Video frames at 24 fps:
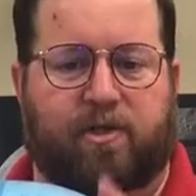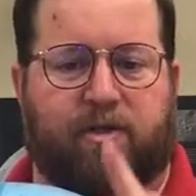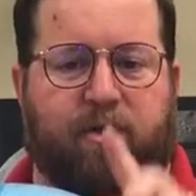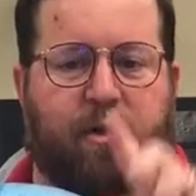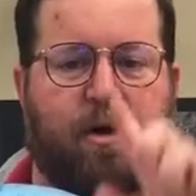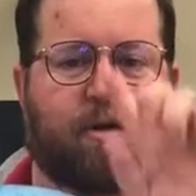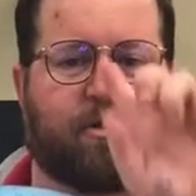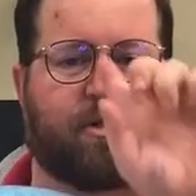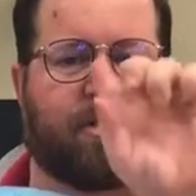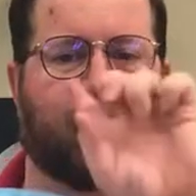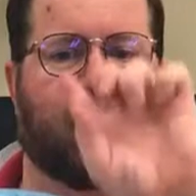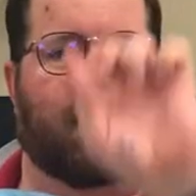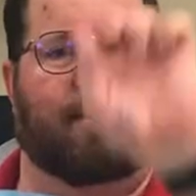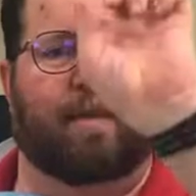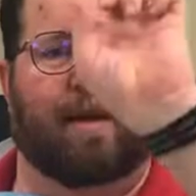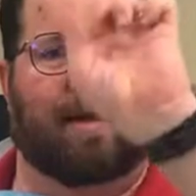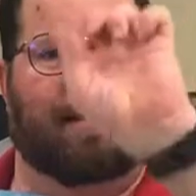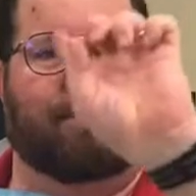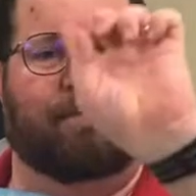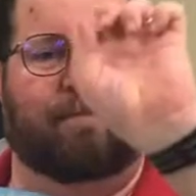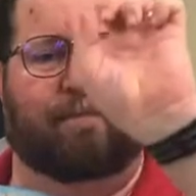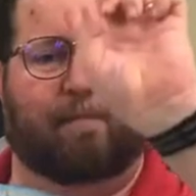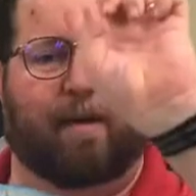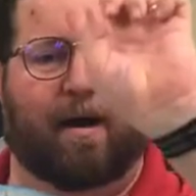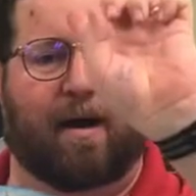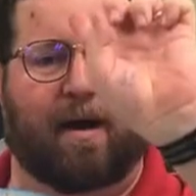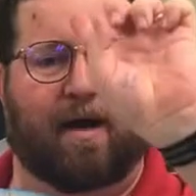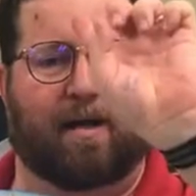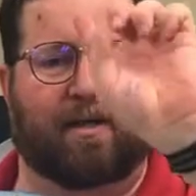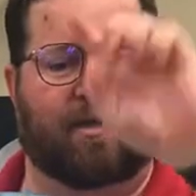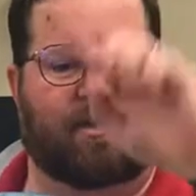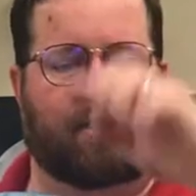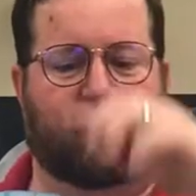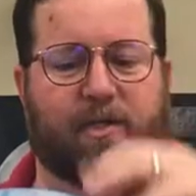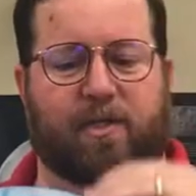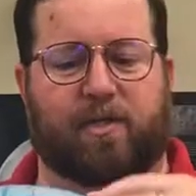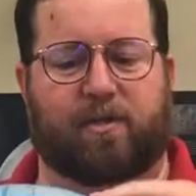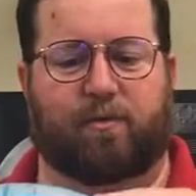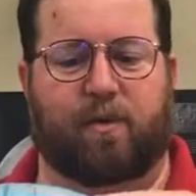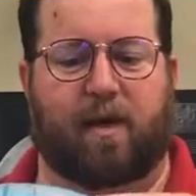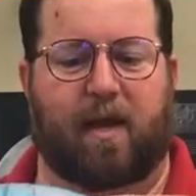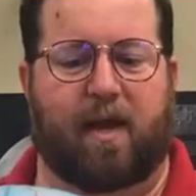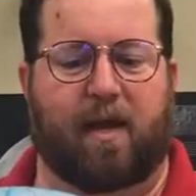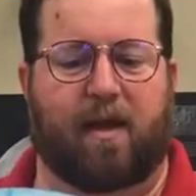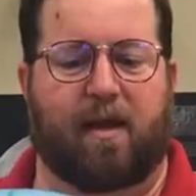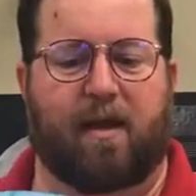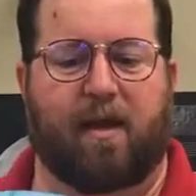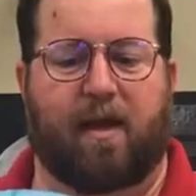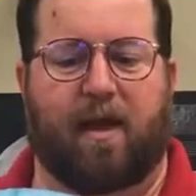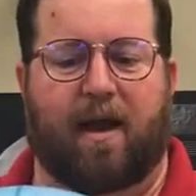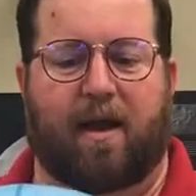stars are going to be behind you this way,